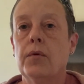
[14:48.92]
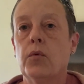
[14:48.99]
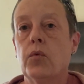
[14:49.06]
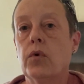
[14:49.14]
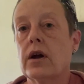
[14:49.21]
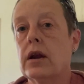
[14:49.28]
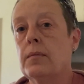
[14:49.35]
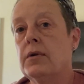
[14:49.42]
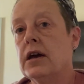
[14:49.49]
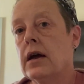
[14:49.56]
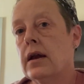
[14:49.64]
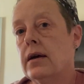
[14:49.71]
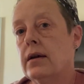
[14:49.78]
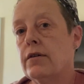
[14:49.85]
we're going to be
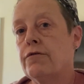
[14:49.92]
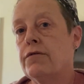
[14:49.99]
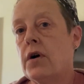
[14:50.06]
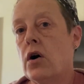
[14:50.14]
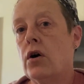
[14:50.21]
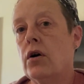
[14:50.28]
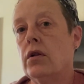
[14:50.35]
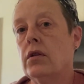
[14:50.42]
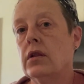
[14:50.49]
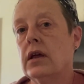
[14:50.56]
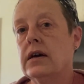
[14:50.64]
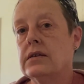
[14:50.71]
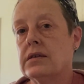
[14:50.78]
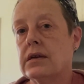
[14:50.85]
getting into fall.
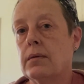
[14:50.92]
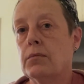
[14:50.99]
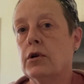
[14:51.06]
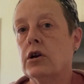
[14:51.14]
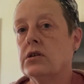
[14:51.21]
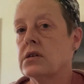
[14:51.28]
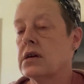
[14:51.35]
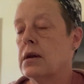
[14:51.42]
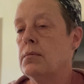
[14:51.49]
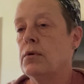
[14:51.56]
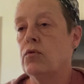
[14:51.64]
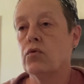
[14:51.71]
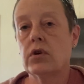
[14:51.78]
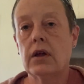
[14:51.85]
Late summer, it's going to
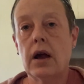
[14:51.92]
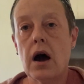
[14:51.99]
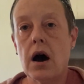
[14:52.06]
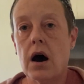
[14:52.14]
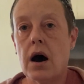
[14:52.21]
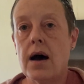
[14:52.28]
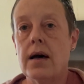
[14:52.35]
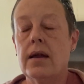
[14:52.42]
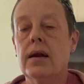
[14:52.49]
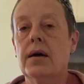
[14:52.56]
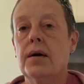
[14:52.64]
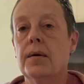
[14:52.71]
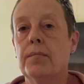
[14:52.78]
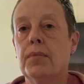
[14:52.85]
be really hot,
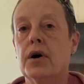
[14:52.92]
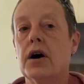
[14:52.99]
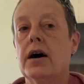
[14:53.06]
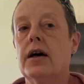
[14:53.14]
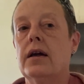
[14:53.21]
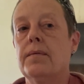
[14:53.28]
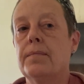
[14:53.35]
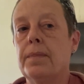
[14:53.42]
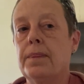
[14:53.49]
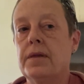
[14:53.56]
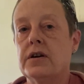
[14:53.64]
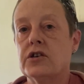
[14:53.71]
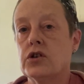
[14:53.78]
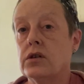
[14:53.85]
but
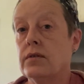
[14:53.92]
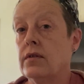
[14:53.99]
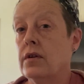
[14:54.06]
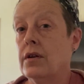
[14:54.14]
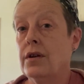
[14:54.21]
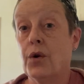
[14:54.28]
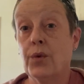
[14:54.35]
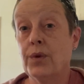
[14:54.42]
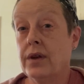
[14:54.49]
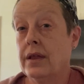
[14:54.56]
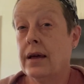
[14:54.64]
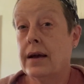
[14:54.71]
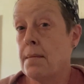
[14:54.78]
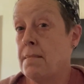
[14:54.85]
there's only
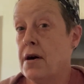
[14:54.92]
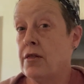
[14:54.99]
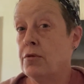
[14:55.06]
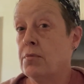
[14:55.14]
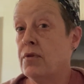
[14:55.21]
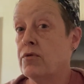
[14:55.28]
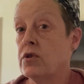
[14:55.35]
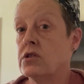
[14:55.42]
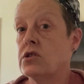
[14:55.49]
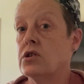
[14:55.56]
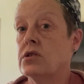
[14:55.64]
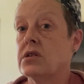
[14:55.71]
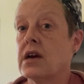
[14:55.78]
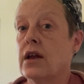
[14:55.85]
like a month before it
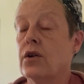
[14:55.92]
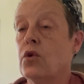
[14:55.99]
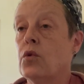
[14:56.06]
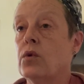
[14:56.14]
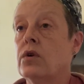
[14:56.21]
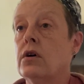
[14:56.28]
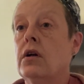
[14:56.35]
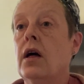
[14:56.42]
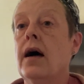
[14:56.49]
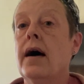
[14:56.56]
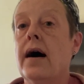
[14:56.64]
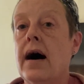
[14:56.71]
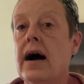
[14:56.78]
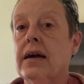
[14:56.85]
starts getting cool.
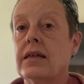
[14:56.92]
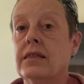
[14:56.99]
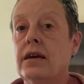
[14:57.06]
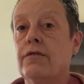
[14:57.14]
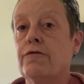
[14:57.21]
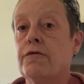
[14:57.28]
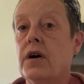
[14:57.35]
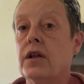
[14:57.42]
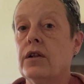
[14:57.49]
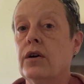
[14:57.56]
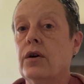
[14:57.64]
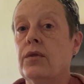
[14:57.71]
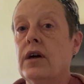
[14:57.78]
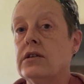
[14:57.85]
I can then
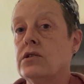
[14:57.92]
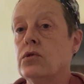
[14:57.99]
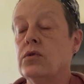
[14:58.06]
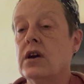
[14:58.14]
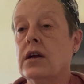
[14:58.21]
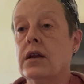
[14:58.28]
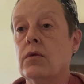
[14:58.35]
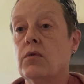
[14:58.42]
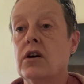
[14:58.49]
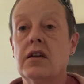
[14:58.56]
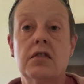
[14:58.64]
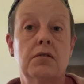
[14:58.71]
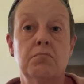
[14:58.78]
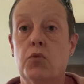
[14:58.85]
follow that zucchini
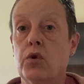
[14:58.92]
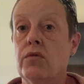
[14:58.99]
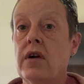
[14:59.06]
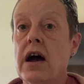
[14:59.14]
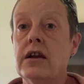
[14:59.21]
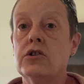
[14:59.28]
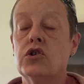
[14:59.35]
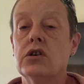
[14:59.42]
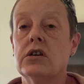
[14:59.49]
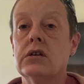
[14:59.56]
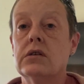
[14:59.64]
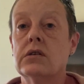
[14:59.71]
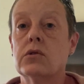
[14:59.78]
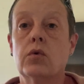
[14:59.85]
with more
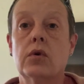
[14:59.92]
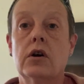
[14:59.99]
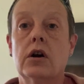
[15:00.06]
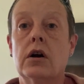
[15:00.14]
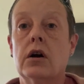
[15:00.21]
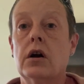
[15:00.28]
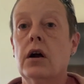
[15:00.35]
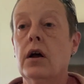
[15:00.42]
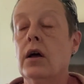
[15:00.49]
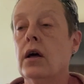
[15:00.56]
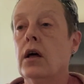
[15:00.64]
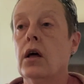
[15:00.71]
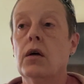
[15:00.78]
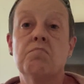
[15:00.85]
radishes or
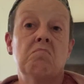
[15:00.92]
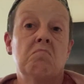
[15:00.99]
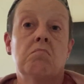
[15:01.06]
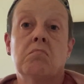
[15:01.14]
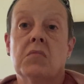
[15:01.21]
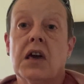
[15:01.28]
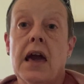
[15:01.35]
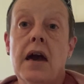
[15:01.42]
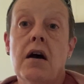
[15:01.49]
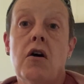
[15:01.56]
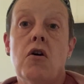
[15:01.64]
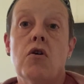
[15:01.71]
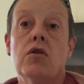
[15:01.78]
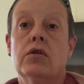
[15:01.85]

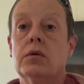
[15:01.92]
kale